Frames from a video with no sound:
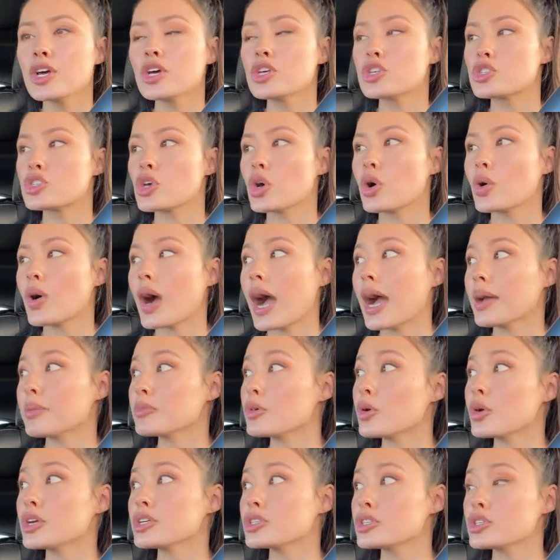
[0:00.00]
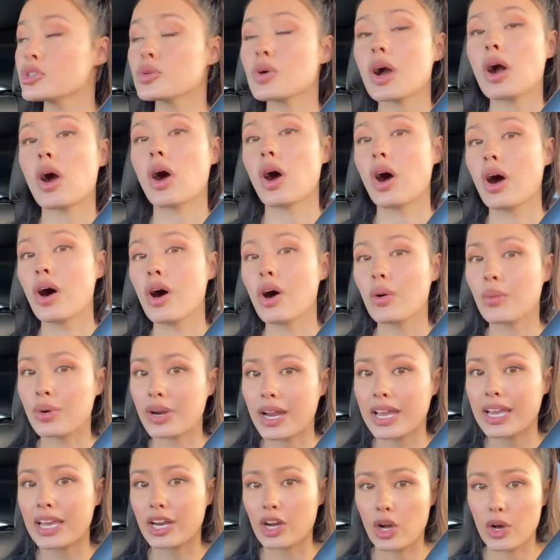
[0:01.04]
So I'm going to do a haul when
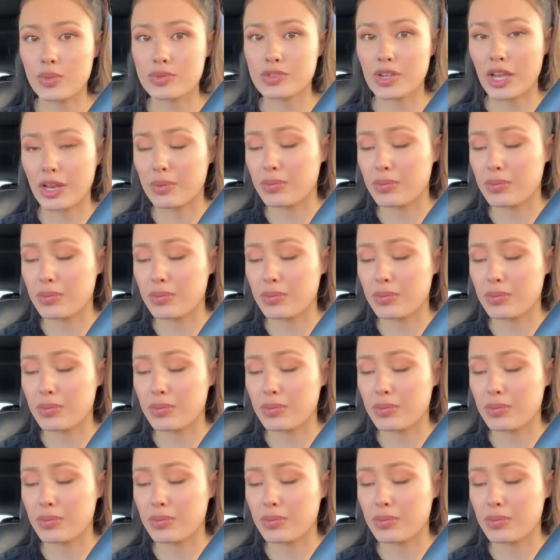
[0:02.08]
I get home so I